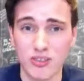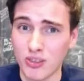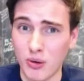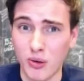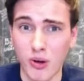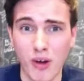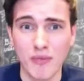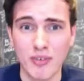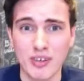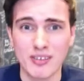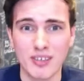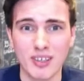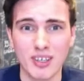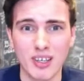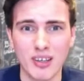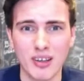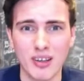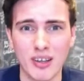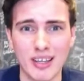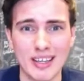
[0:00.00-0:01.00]
So obviously
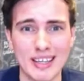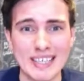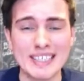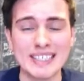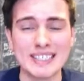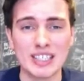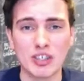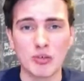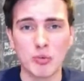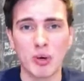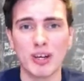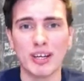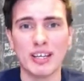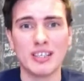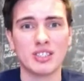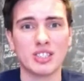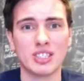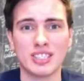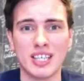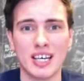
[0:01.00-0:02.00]
the easiest one
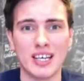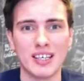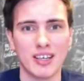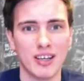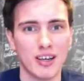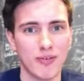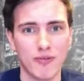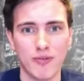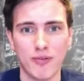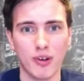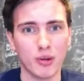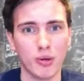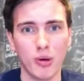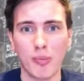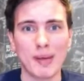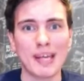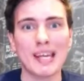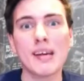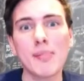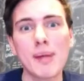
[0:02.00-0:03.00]
is to send a
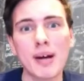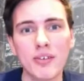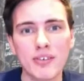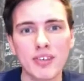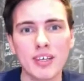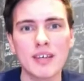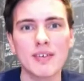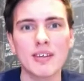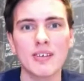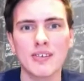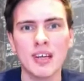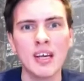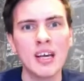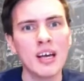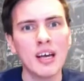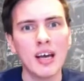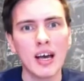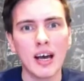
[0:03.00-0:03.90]
follow-up email series.